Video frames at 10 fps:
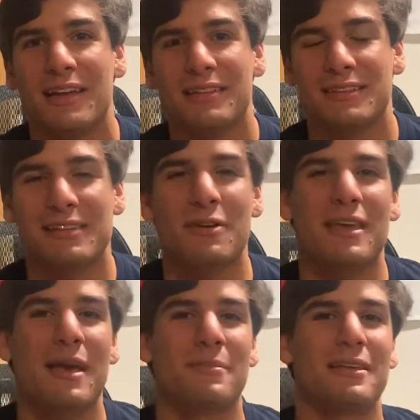the
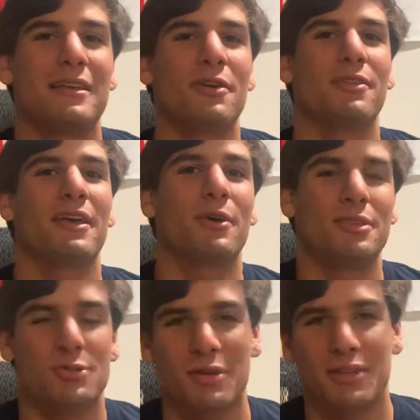Southampton nil nil
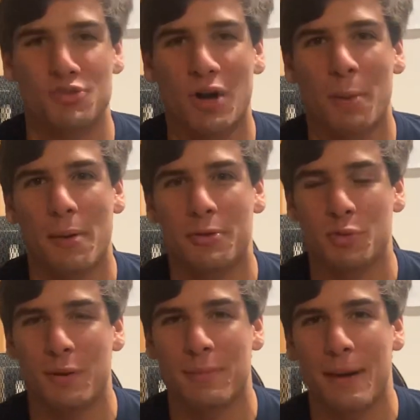and sort of the drama
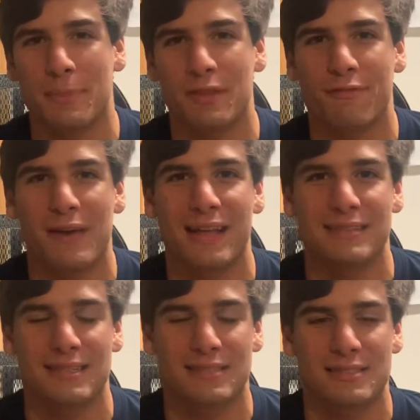between Pep and the
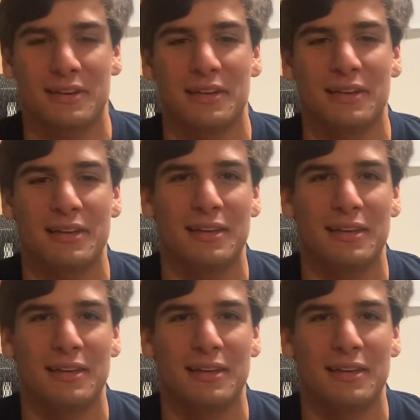fans. This is a